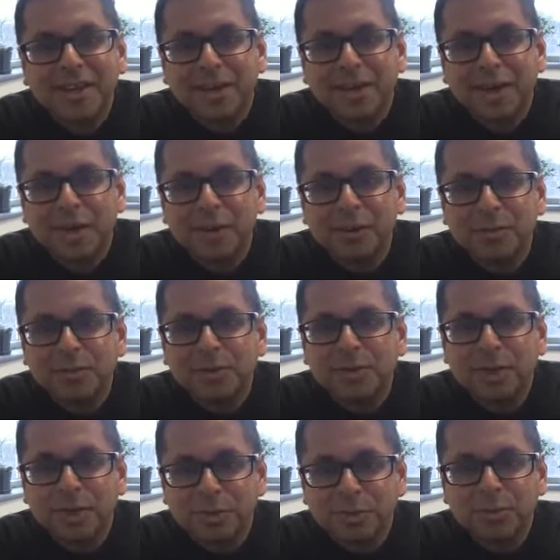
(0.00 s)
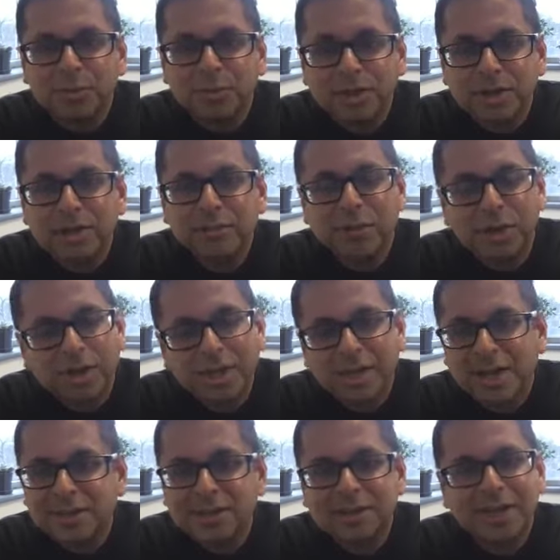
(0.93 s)
um, you know, we're working
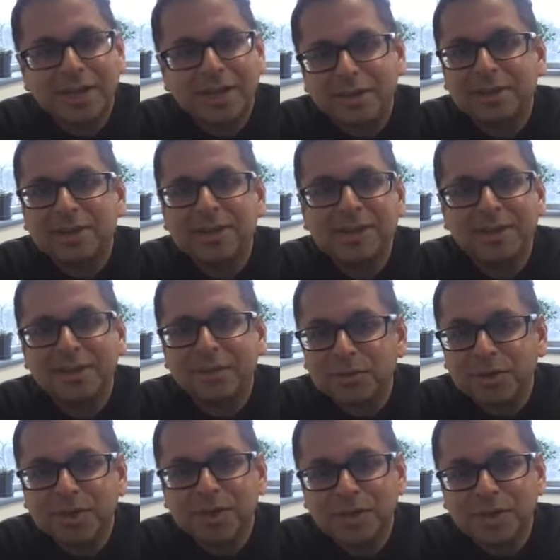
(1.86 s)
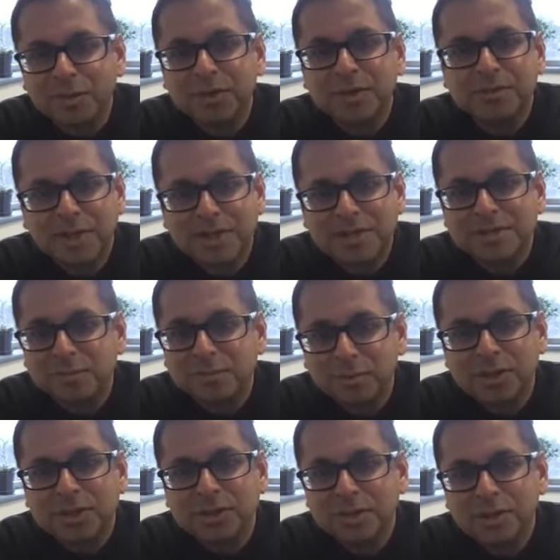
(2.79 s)
on a letter, and you know, we've got some
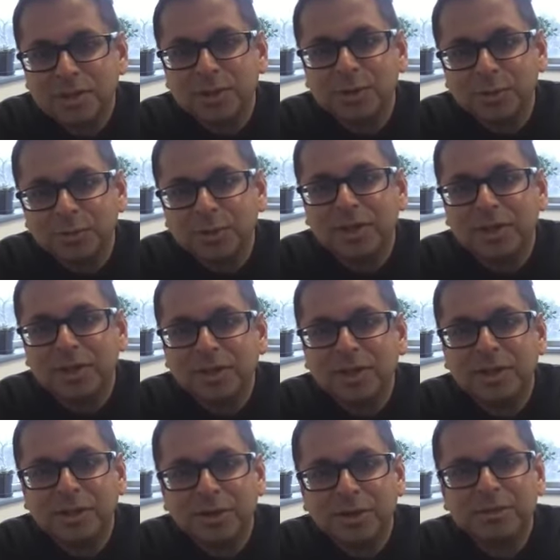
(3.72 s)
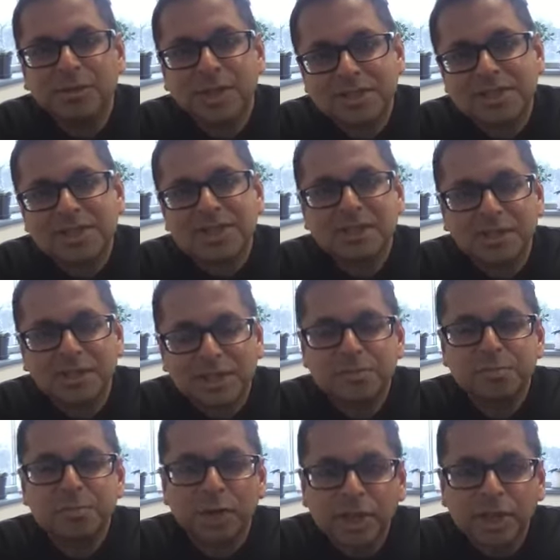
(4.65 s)
work to do, but you know, let's let's
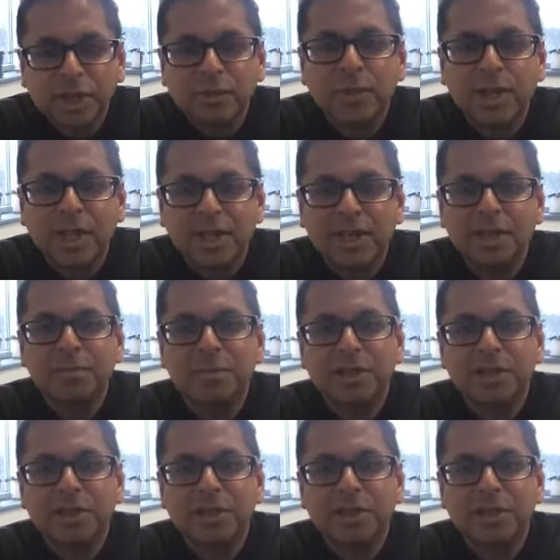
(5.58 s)
bring you in.